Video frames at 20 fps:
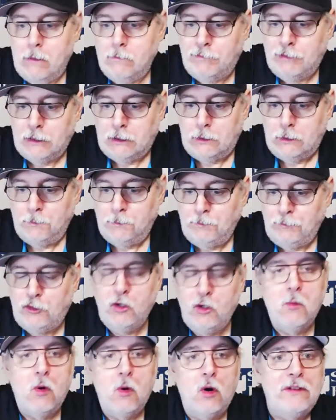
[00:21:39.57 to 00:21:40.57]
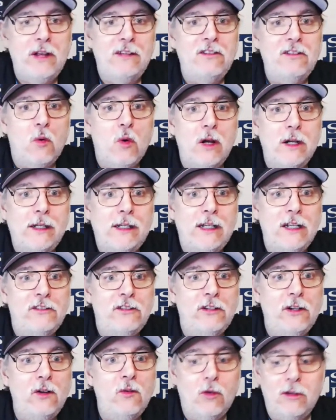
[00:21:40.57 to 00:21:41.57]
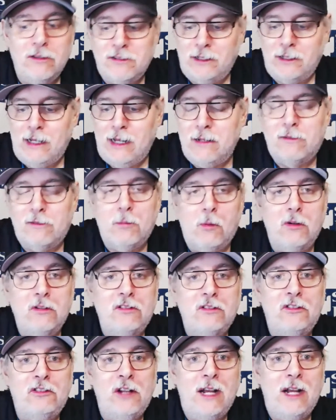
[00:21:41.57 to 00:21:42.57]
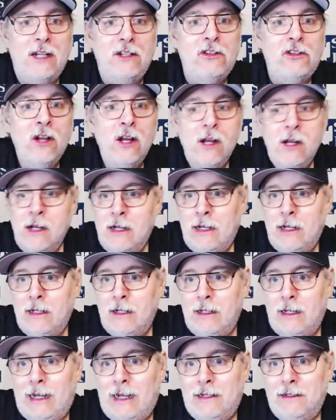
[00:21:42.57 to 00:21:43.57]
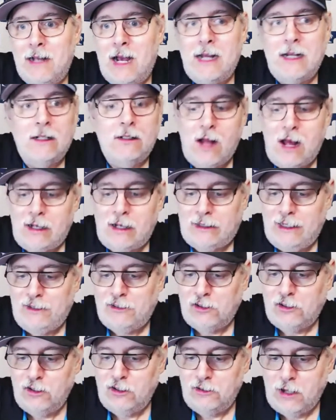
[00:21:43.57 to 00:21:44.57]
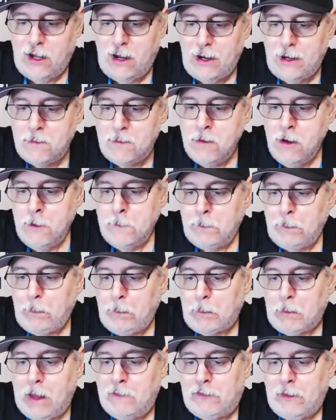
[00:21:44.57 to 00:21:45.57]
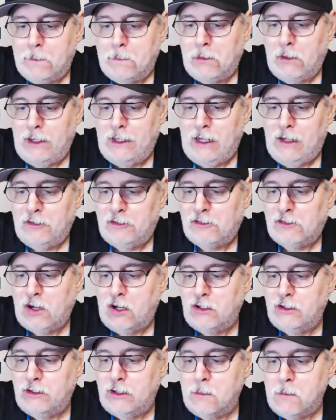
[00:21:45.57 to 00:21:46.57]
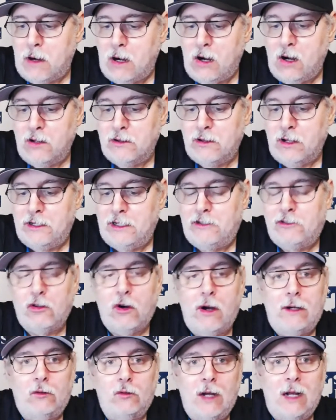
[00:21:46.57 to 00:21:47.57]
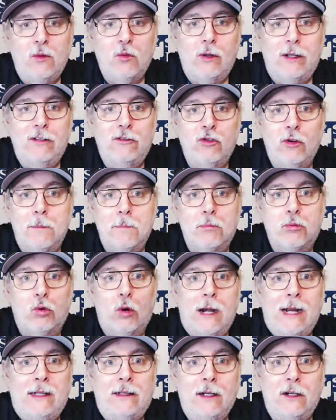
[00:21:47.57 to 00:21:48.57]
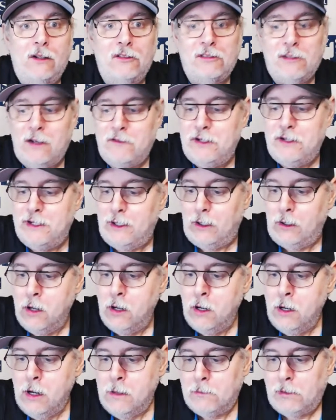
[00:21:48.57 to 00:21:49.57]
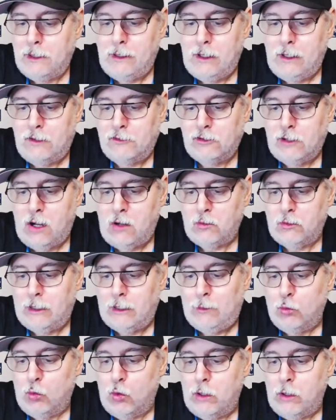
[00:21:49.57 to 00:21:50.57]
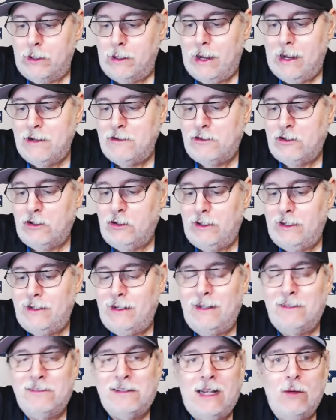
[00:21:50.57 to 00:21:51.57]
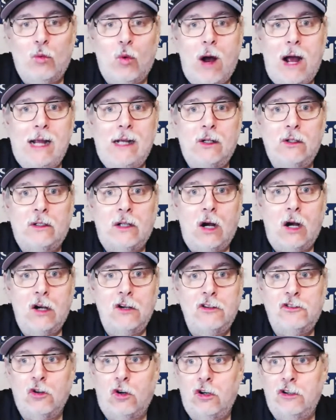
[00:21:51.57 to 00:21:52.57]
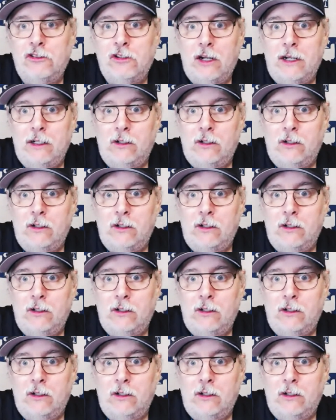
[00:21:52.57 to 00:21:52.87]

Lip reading: So 2 more things I want to get to. Once again, Sports Exchange at 9:00 Eastern time. If the playoffs started tomorrow, the Detroit Red Wings would break their 7-year playoff drought and would enter it as a wild card, George.